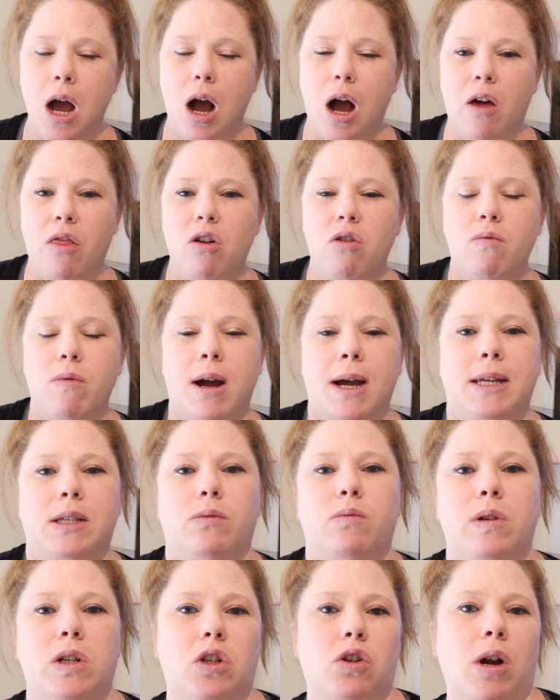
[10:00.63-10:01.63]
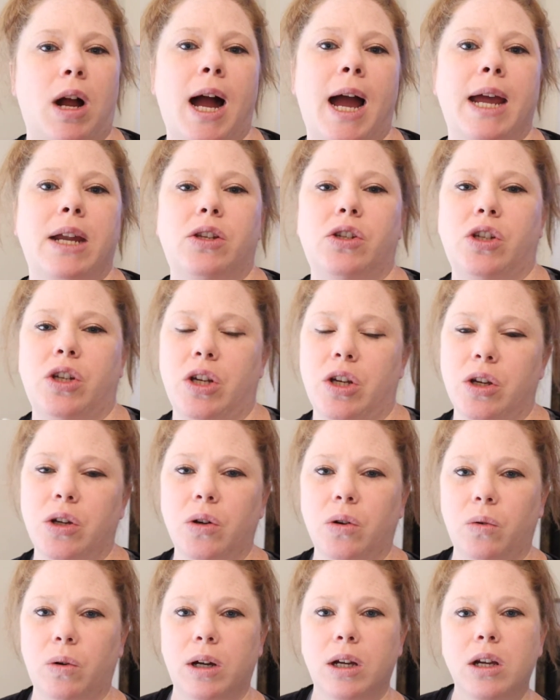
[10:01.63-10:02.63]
Otherwise, we try to